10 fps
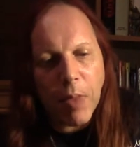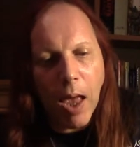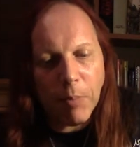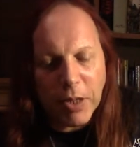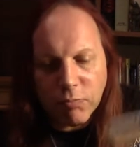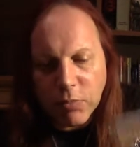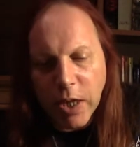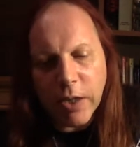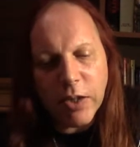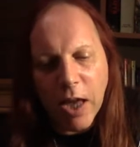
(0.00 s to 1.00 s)
I mean,
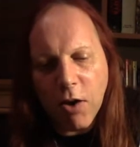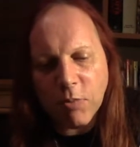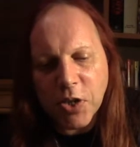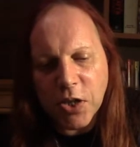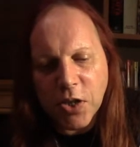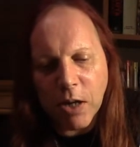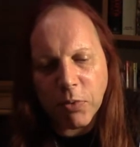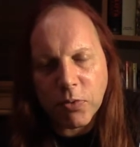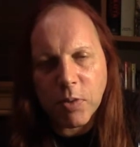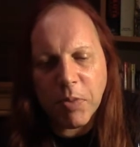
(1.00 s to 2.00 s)
the OMC
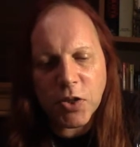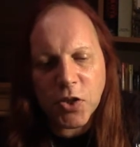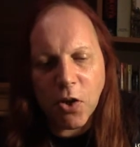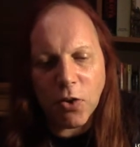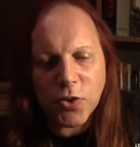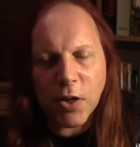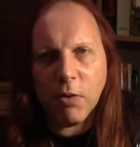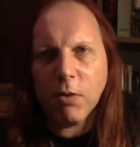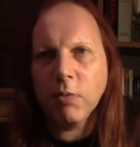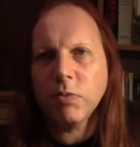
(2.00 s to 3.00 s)
sample was a bit shot, so
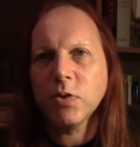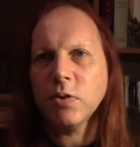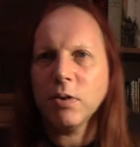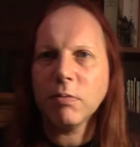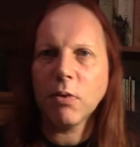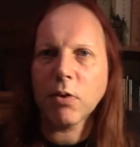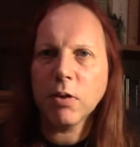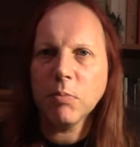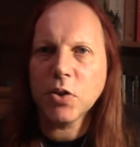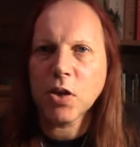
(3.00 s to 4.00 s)
it was not going
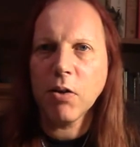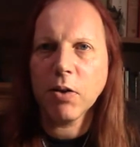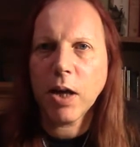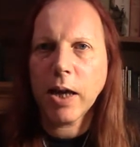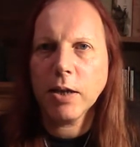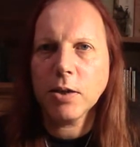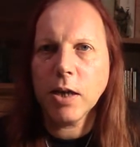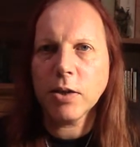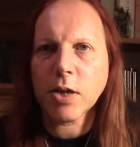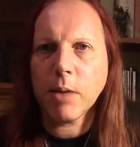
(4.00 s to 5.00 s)
to be showing at
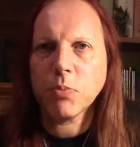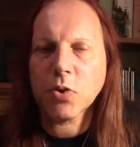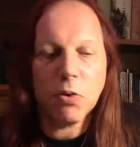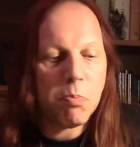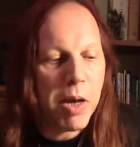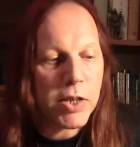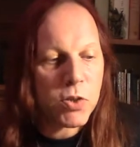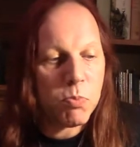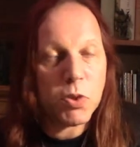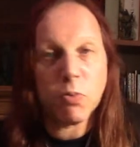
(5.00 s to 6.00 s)
its absolute
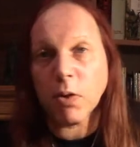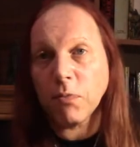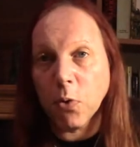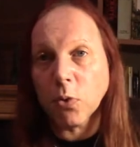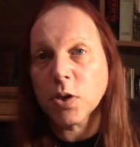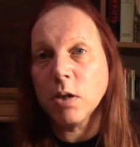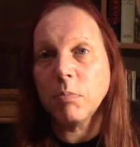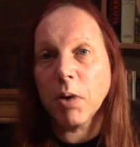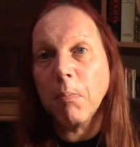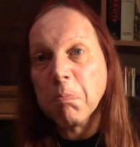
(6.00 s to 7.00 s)
best, which was
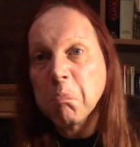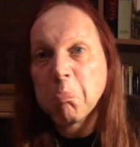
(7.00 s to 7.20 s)
unfortunate, but,